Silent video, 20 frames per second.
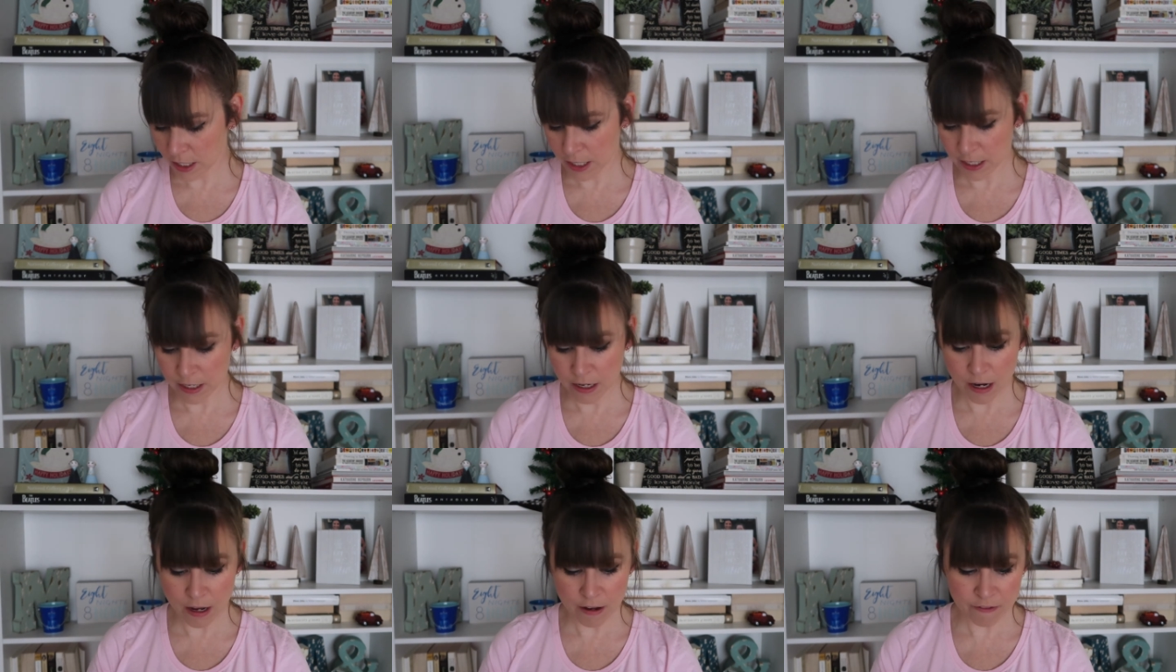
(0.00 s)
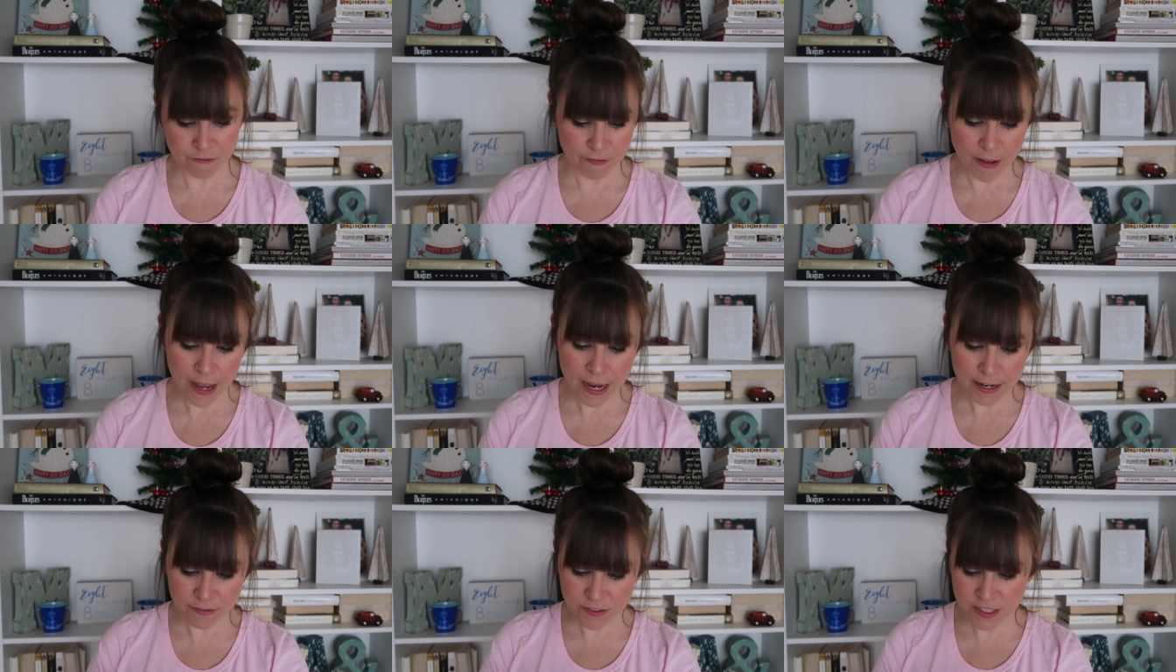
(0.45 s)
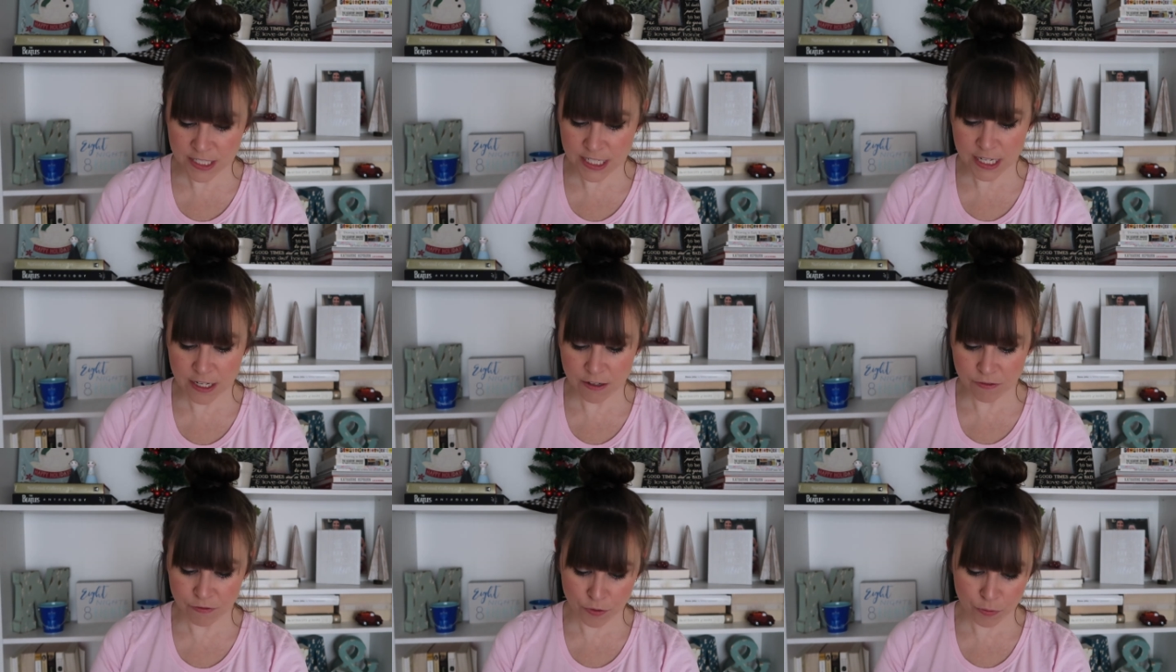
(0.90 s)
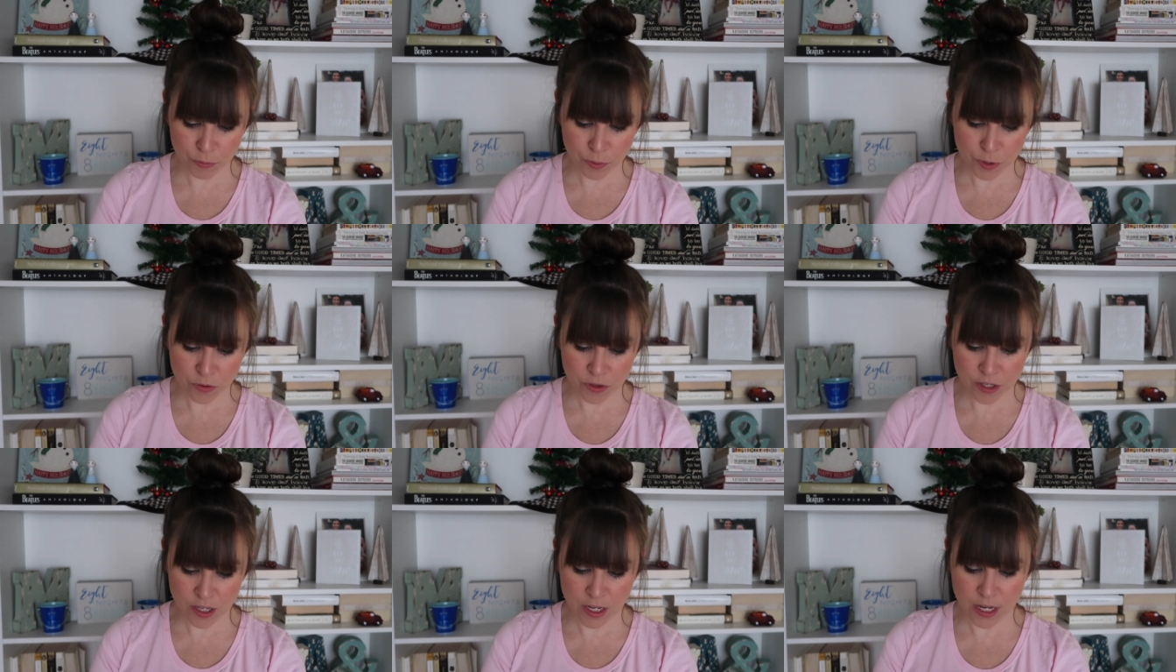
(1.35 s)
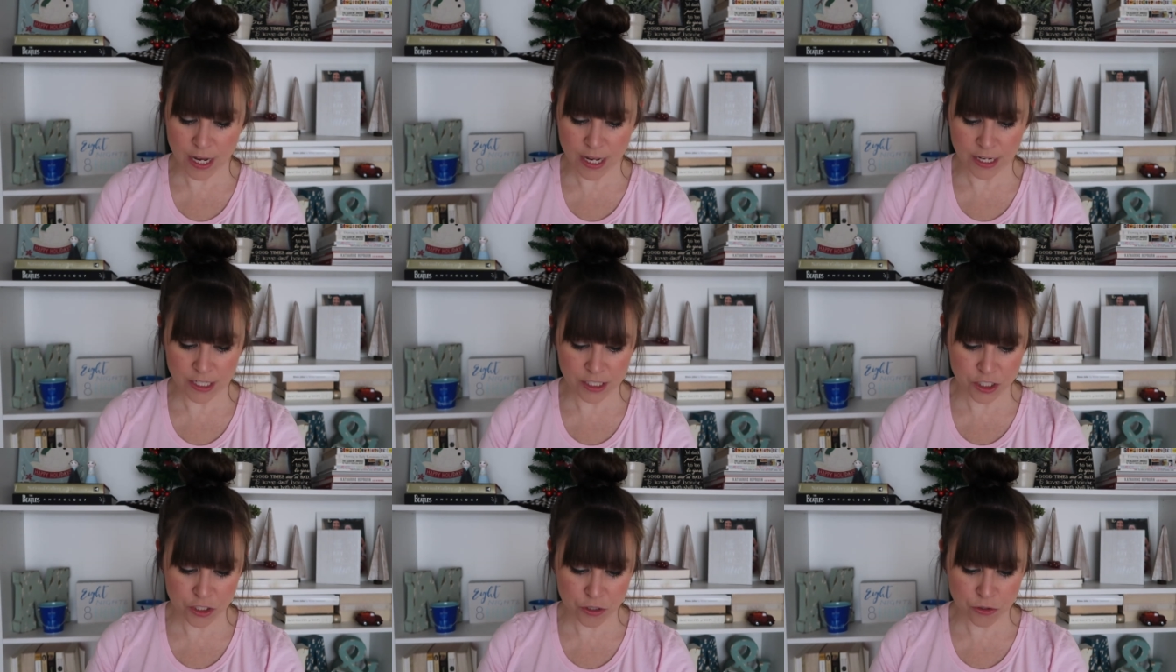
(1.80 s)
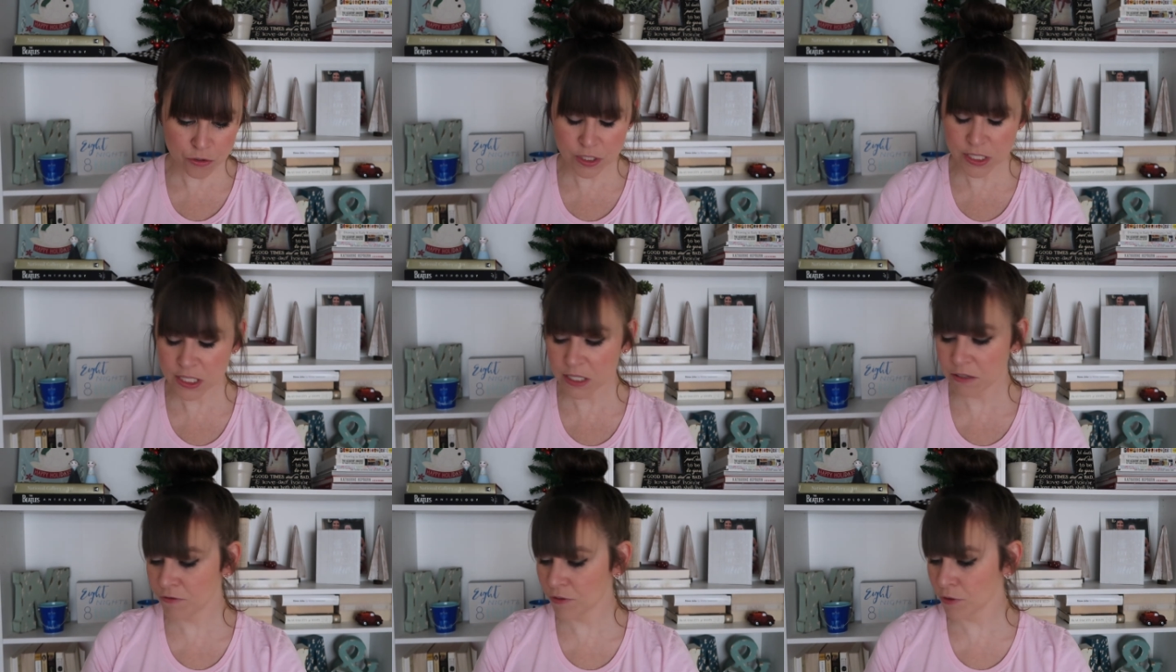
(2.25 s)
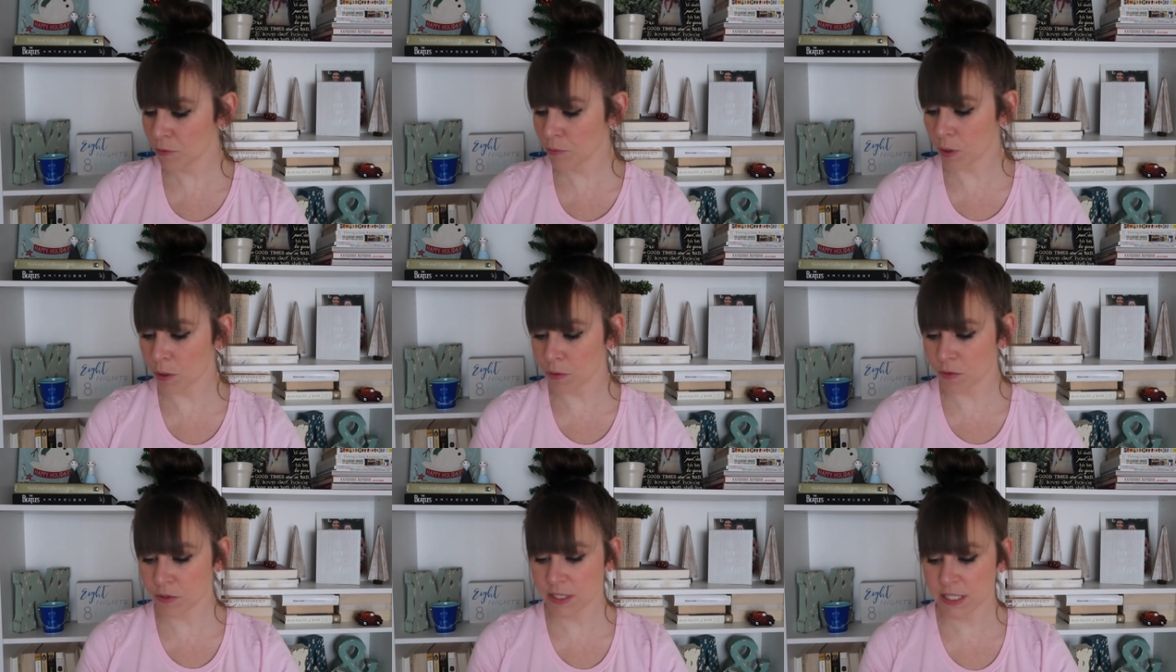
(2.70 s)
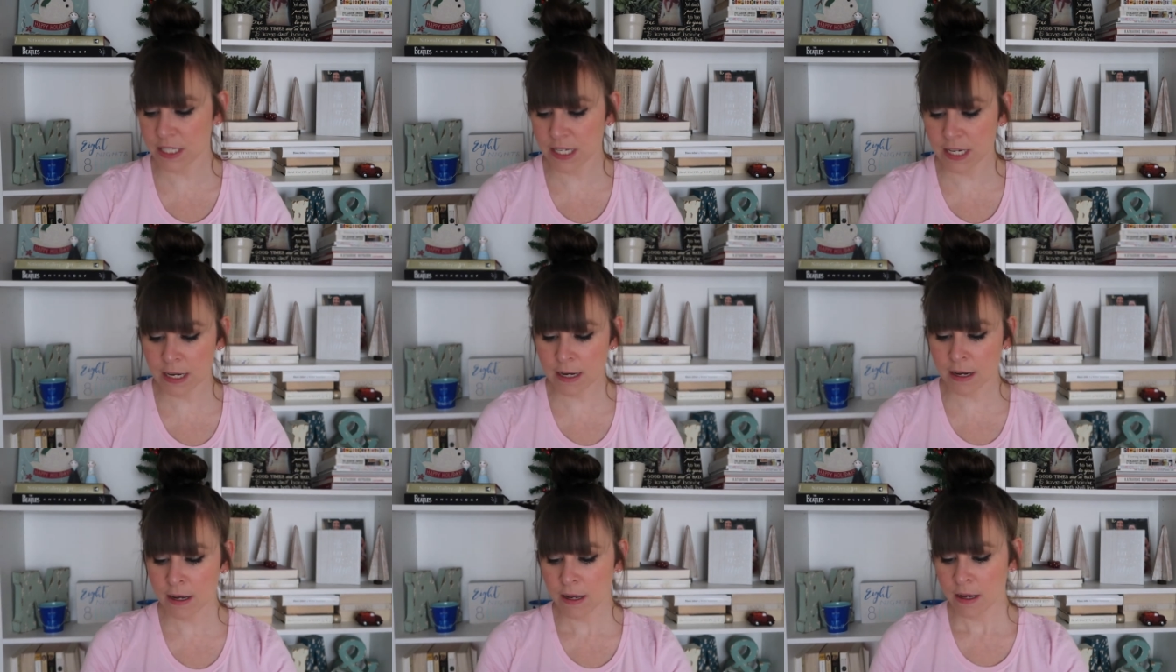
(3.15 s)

in a 5T for Ruthie and a 2T for Rosie.